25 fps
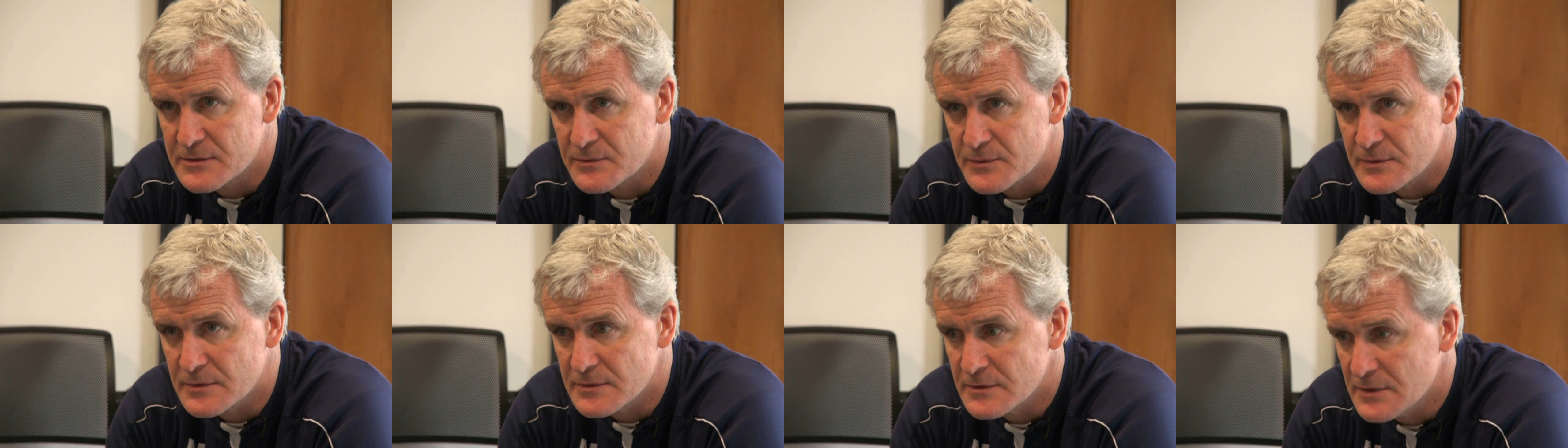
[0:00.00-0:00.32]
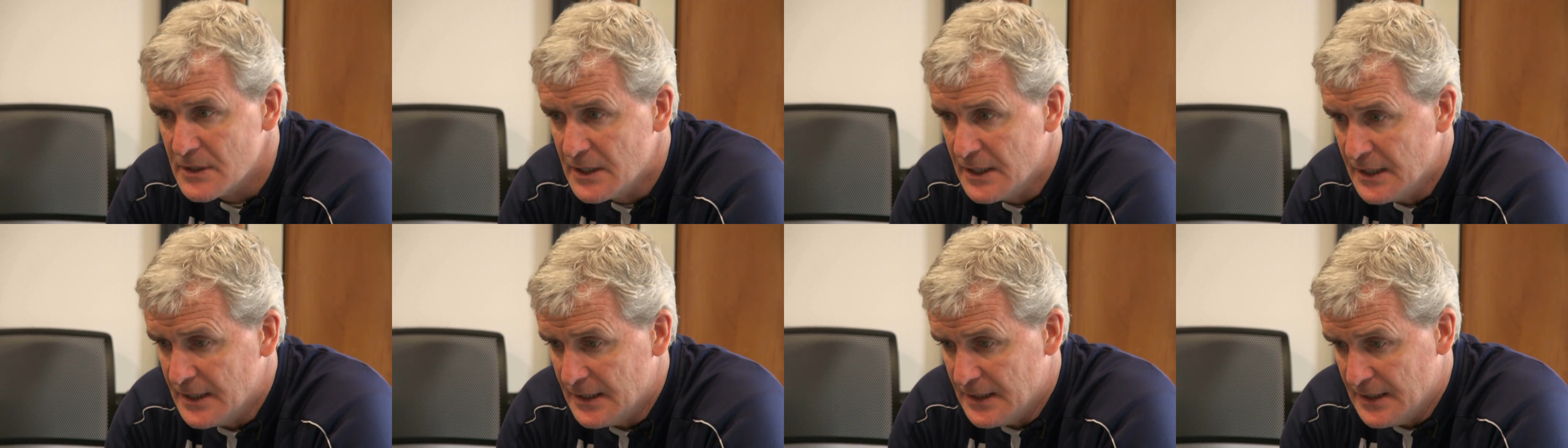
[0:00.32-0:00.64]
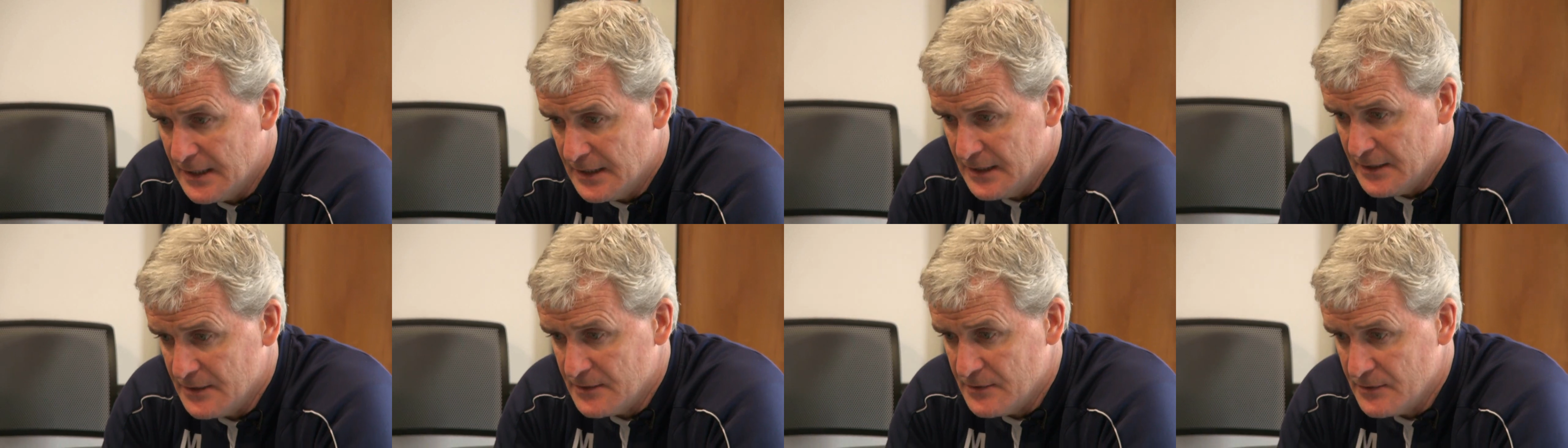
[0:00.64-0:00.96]
will
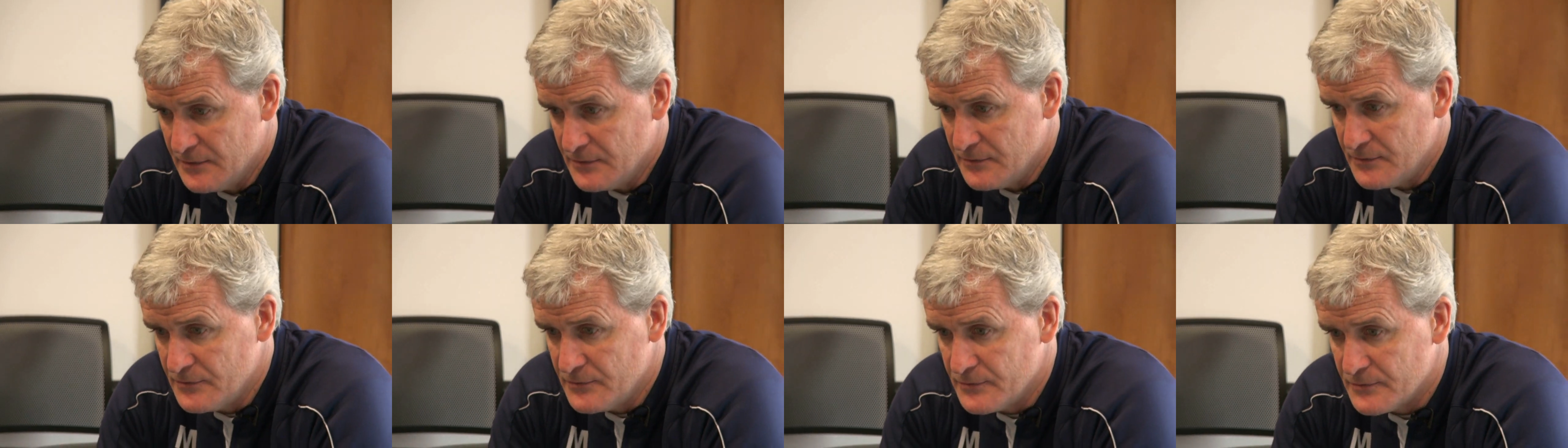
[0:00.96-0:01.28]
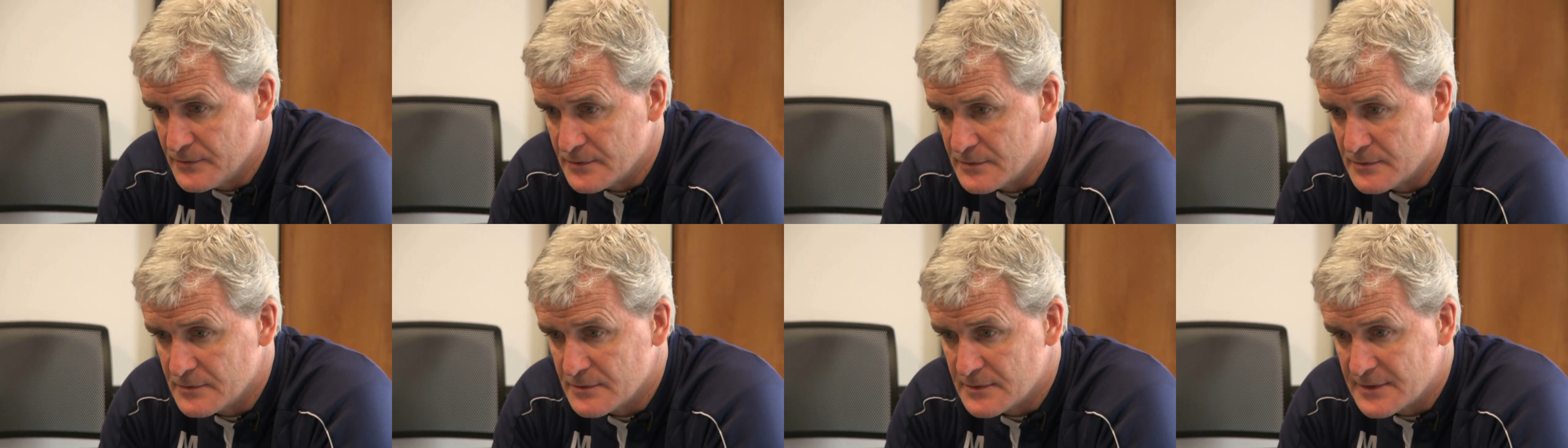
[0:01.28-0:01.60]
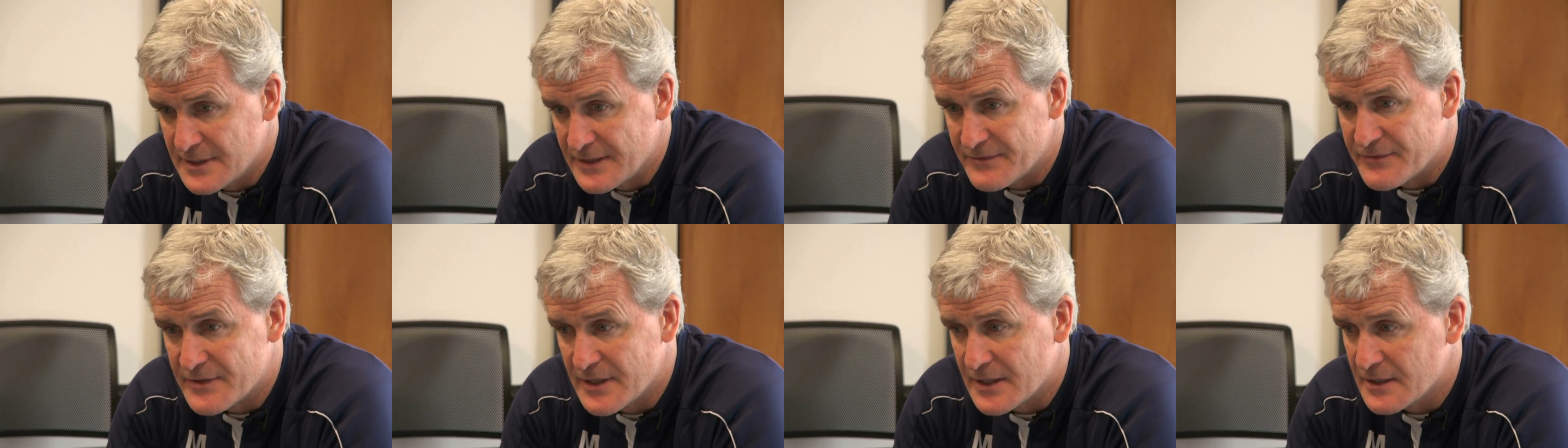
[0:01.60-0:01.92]
will
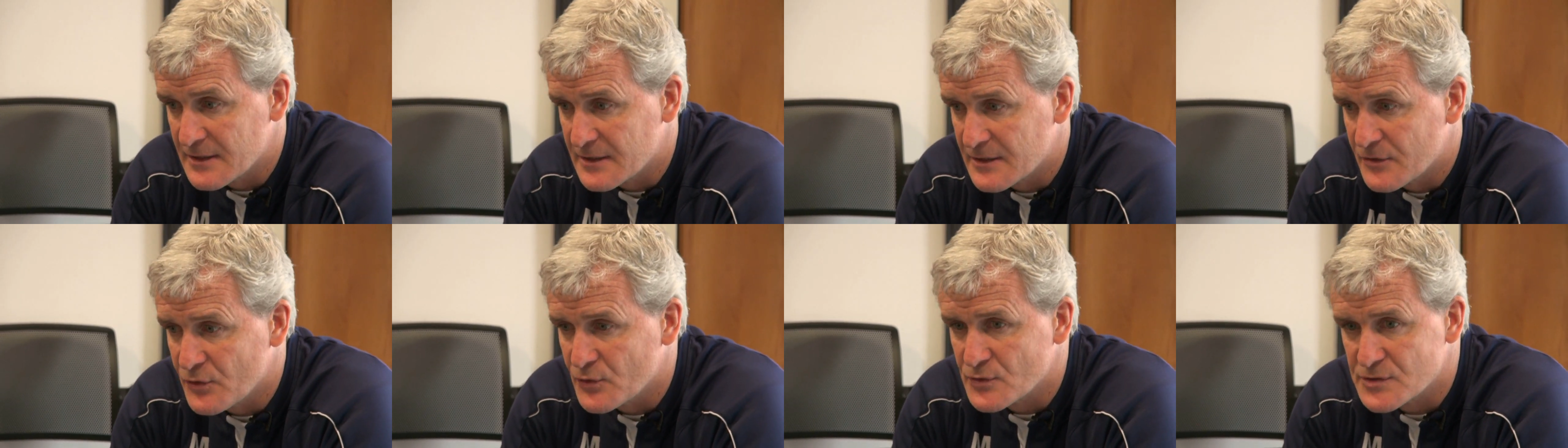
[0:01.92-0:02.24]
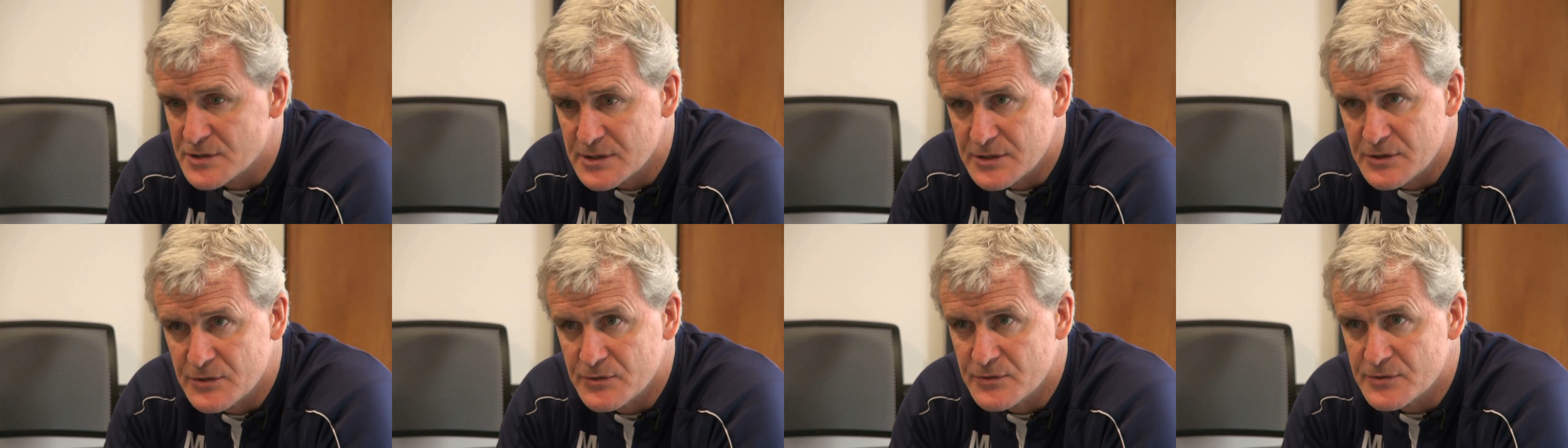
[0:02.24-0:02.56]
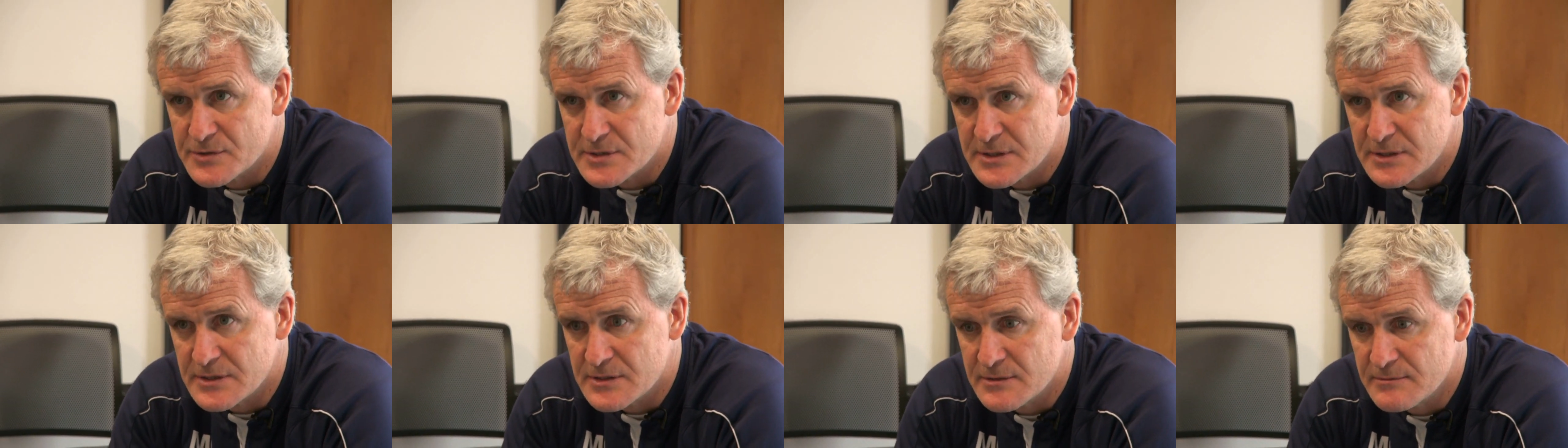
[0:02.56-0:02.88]
give that
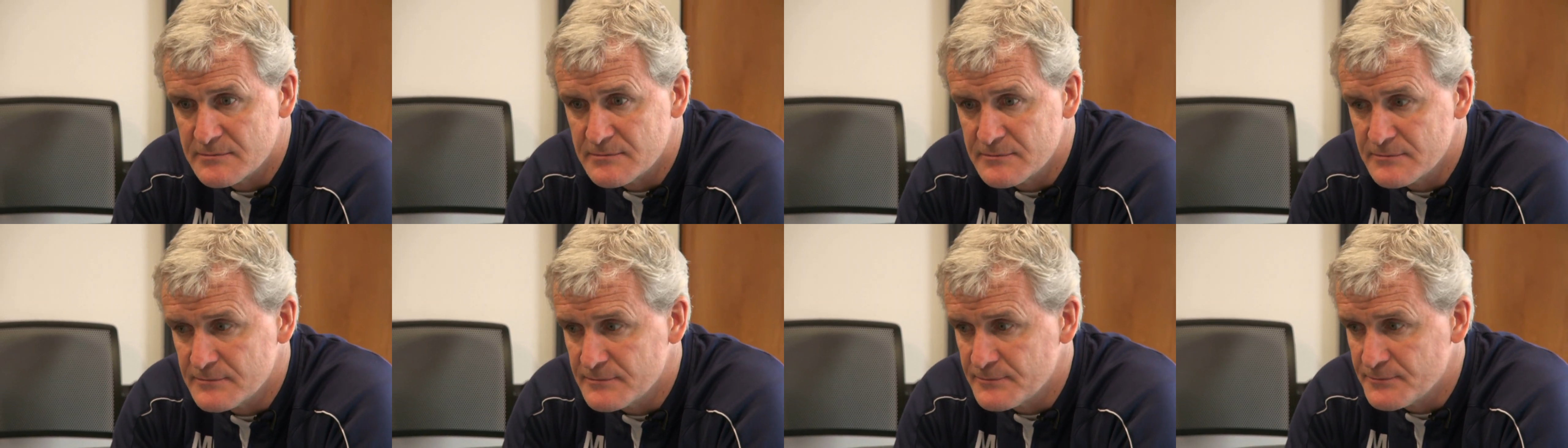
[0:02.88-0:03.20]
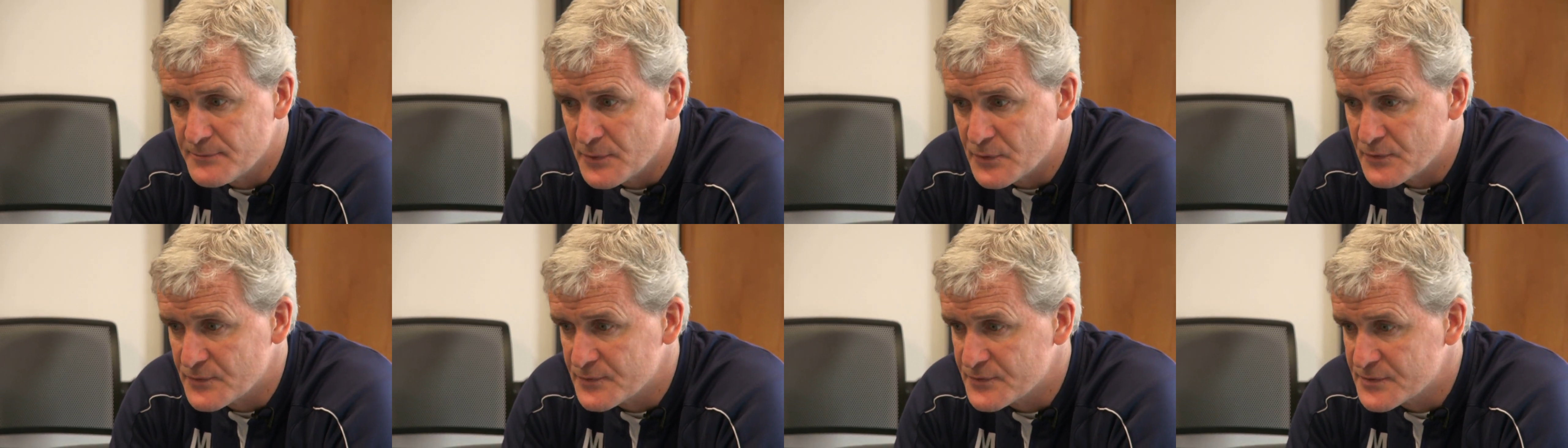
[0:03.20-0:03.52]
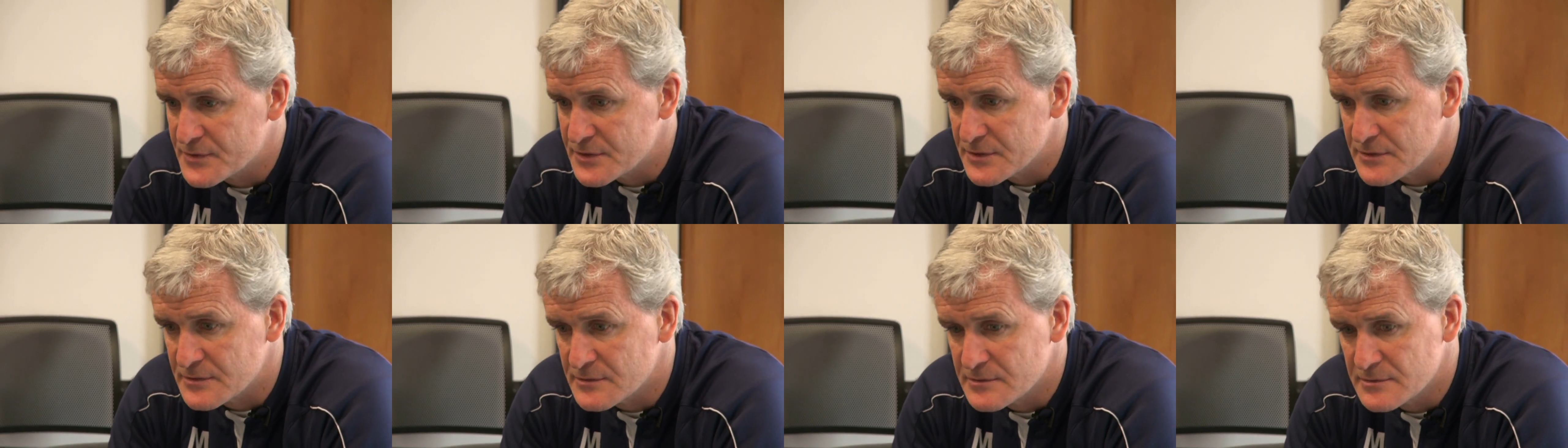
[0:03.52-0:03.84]
continuity both
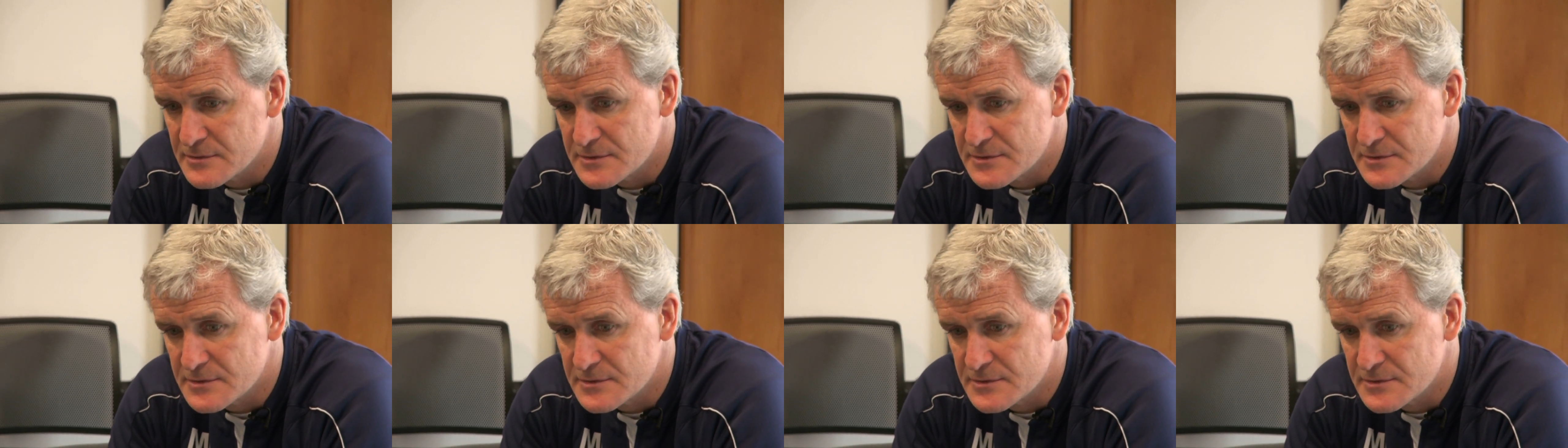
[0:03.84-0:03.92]
to,